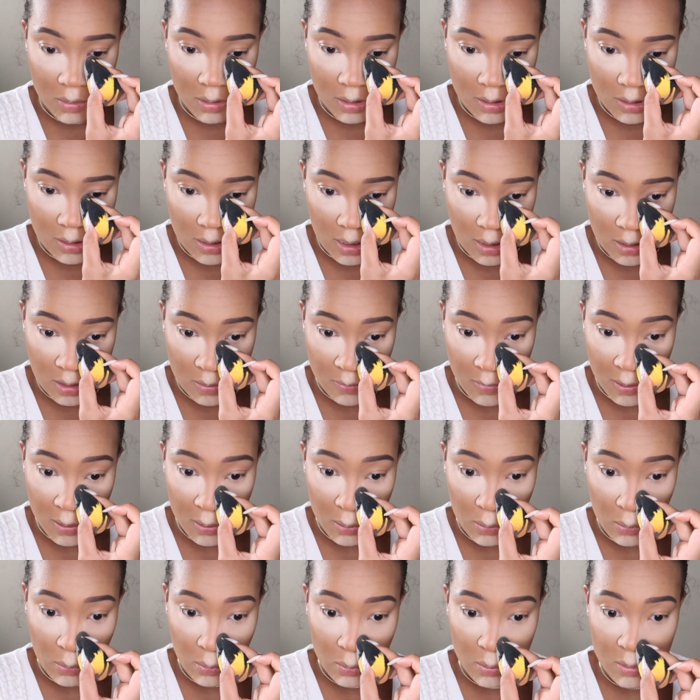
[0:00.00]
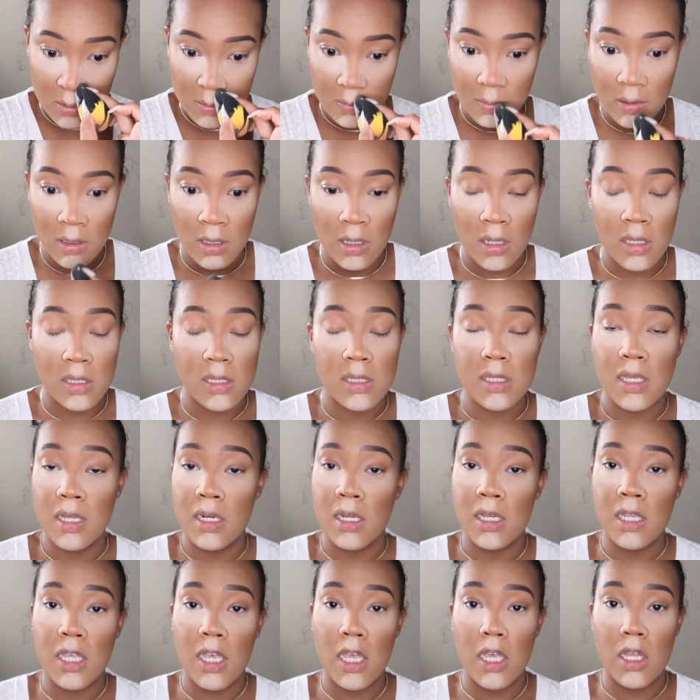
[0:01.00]
the sides of my nose because then
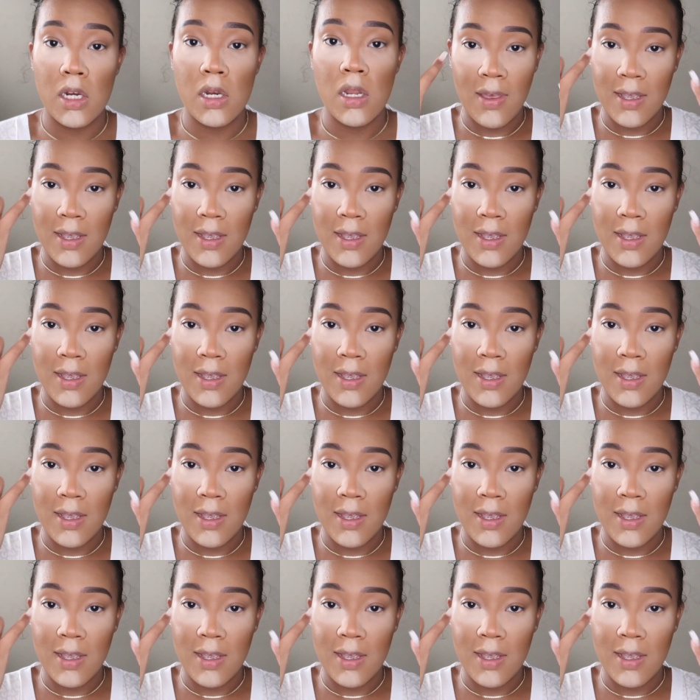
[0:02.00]
again,